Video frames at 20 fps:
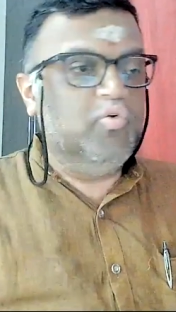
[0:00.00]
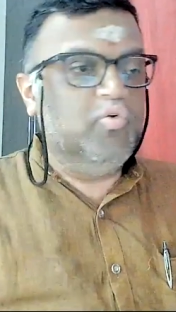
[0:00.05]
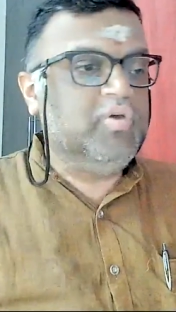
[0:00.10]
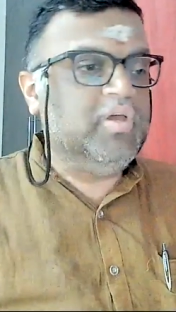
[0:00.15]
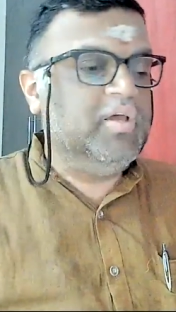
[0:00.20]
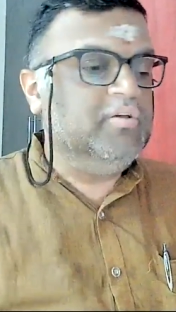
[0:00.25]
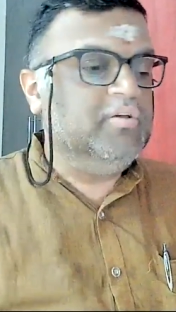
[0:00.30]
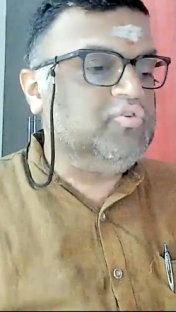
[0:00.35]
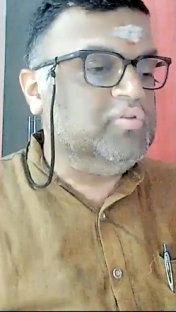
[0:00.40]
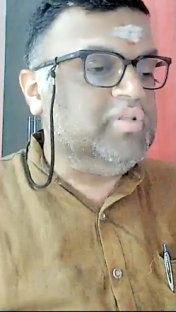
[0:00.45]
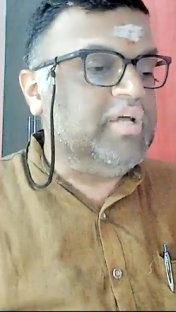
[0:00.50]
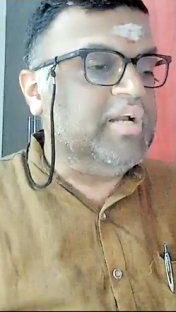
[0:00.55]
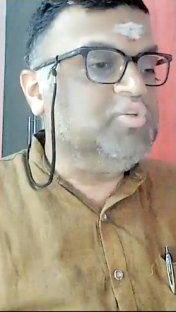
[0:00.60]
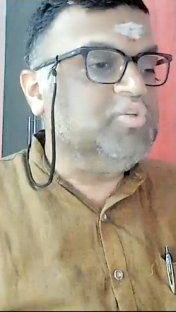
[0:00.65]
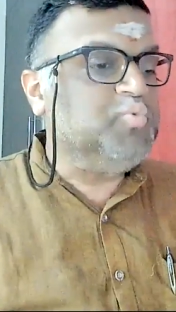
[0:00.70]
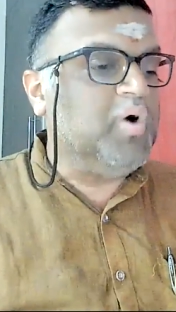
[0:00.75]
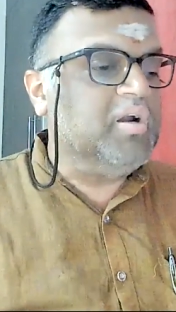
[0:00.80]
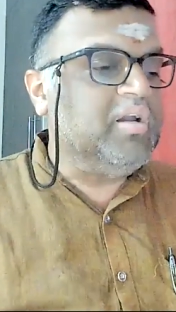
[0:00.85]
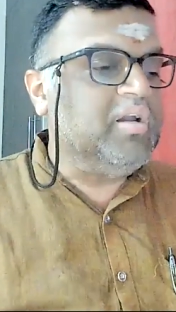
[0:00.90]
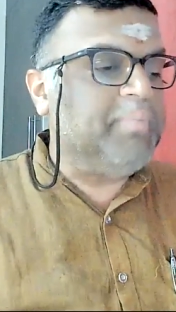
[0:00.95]
Okay, so that
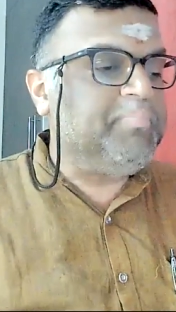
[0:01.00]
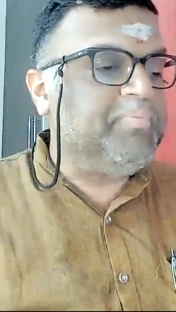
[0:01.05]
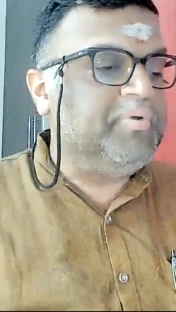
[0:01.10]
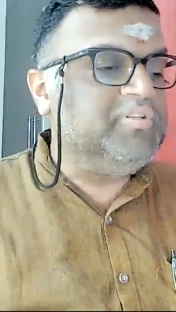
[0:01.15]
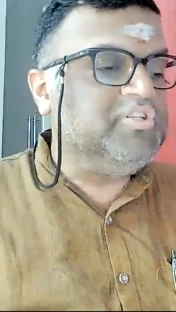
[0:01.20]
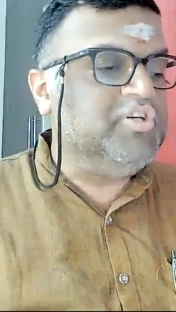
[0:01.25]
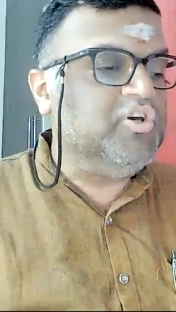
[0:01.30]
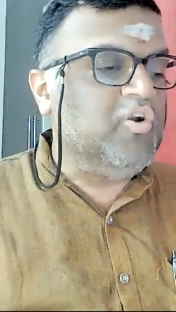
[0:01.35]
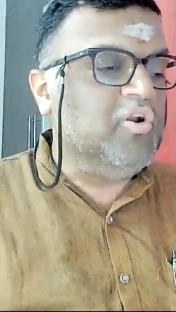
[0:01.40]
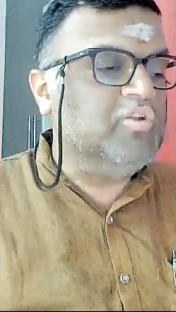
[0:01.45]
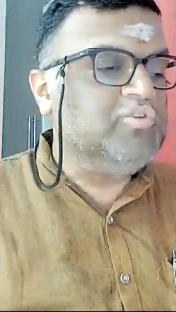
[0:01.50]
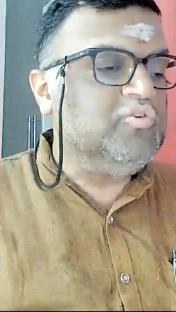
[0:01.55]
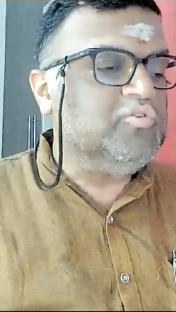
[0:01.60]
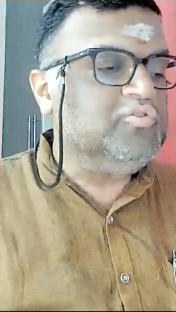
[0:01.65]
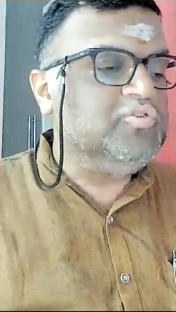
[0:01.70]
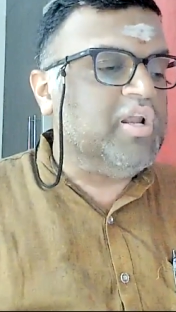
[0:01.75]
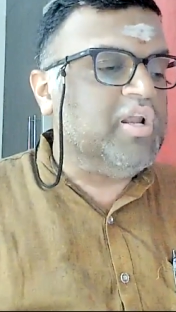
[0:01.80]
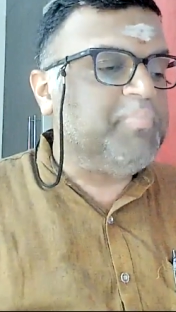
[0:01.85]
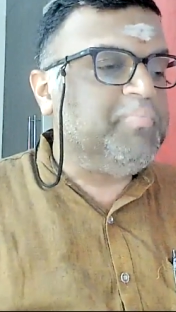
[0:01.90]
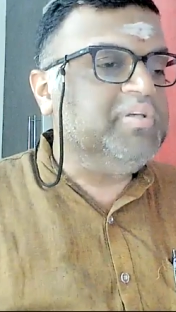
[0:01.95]
is what happens here also.
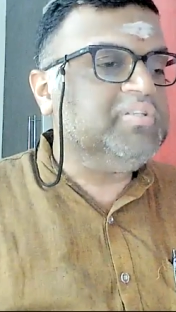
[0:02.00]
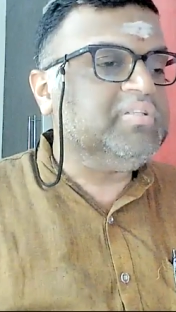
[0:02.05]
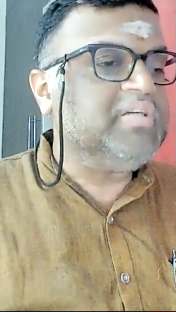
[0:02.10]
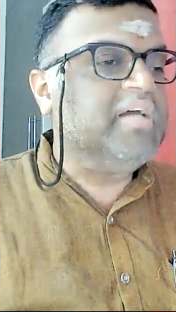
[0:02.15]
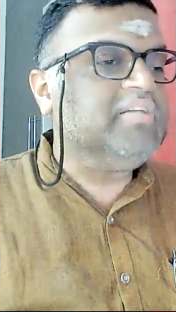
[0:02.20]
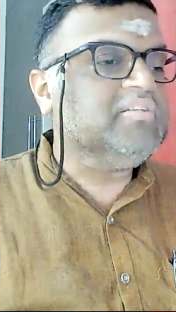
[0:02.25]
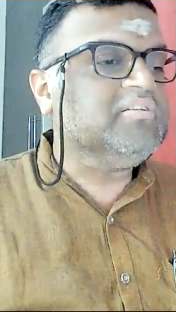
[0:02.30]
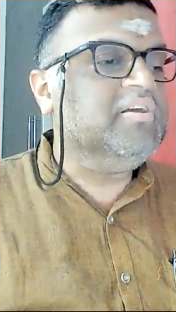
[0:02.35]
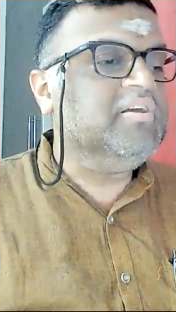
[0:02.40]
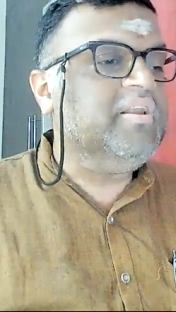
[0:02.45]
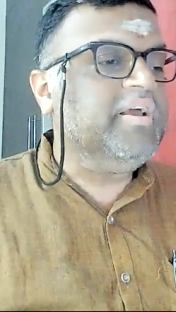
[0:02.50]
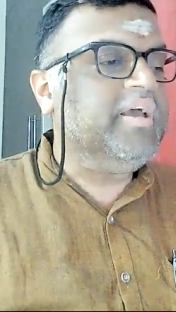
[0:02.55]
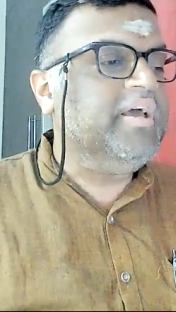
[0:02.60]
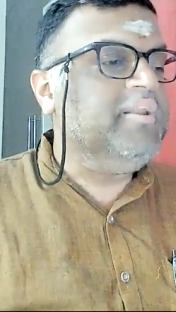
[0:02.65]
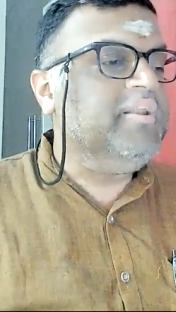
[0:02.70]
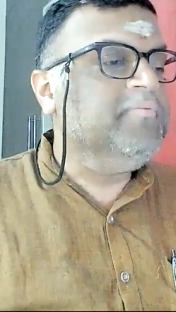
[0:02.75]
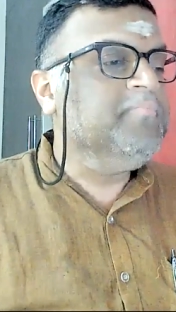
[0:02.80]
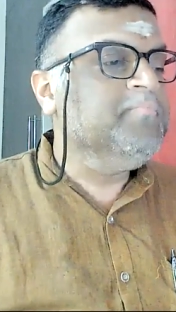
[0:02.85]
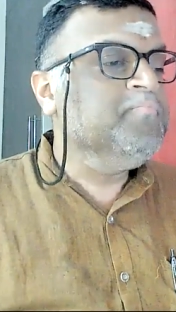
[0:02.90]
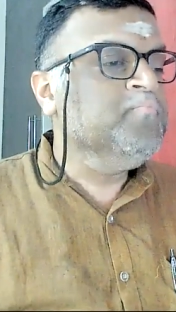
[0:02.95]
So let me share screen
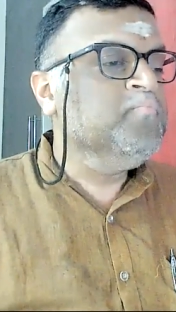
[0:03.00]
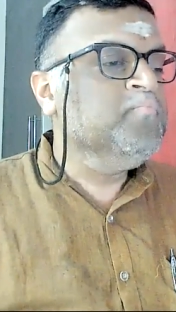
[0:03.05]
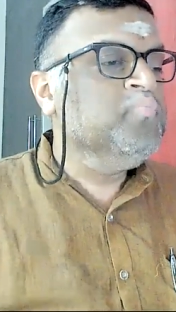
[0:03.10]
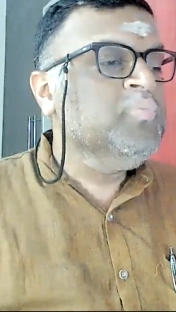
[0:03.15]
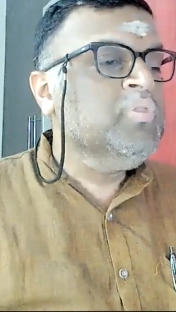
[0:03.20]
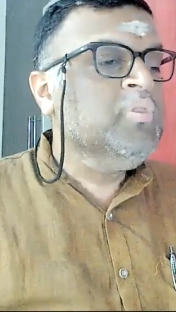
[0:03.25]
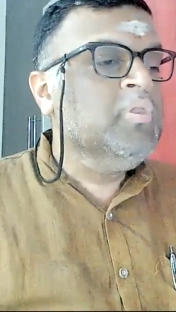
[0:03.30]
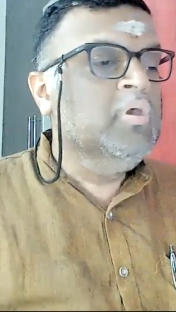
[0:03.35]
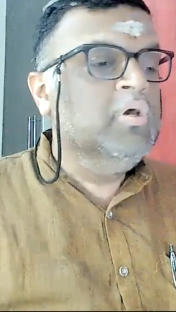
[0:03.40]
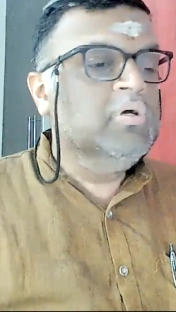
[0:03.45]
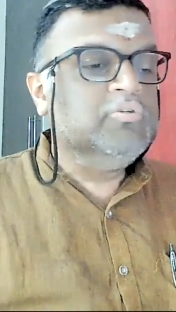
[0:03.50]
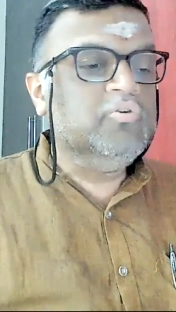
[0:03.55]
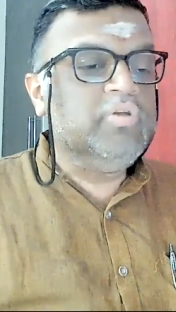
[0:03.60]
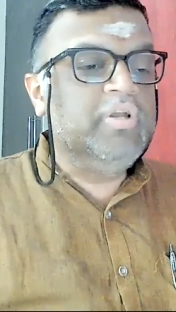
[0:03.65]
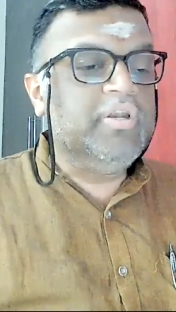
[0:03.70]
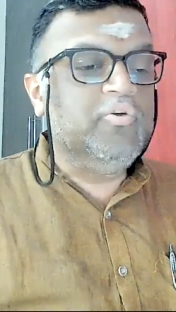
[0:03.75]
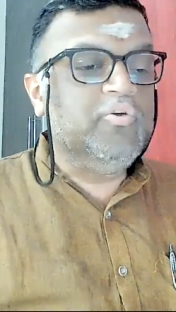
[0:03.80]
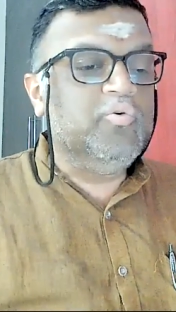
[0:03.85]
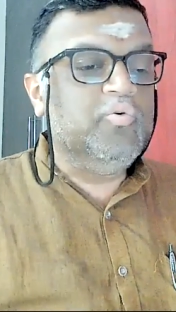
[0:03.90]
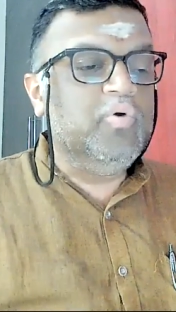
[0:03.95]
again, so
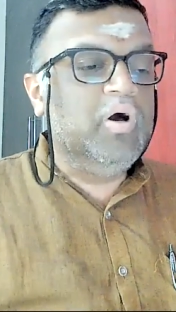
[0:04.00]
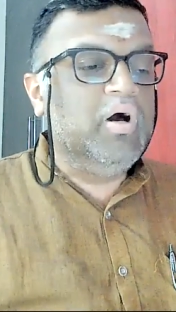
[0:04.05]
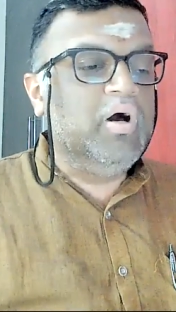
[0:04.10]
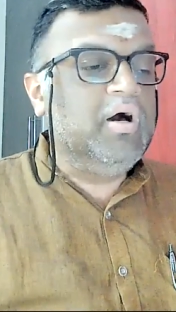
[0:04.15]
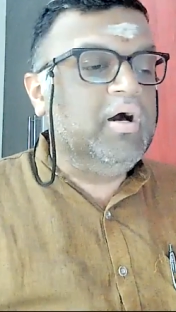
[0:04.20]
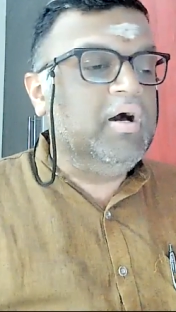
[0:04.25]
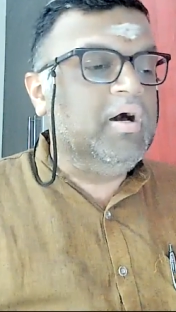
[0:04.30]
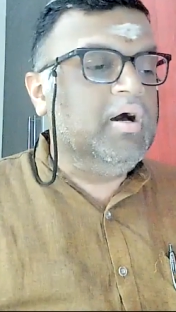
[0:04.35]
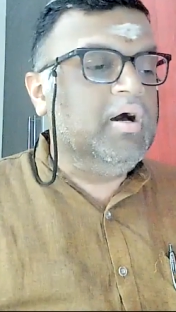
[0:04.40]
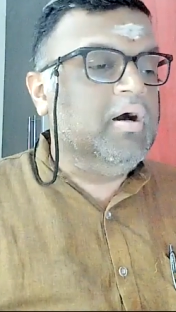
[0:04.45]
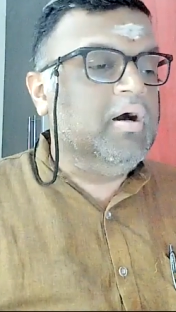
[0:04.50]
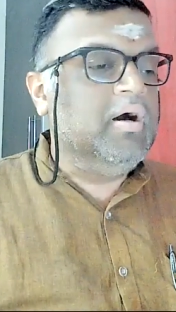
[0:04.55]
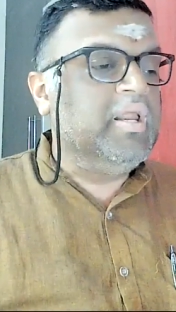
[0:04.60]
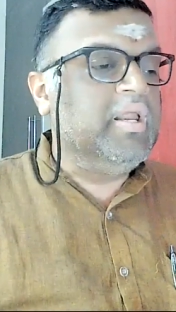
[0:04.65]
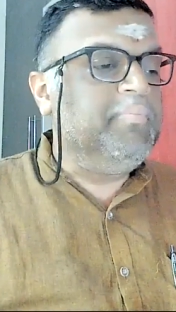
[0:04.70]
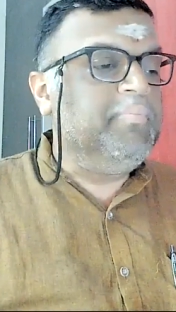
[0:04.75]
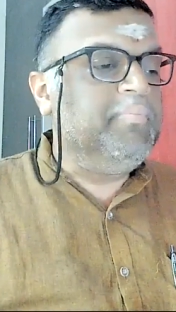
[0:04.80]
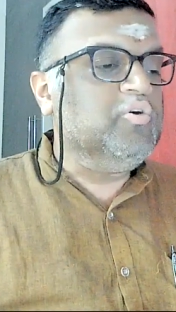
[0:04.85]
that you are able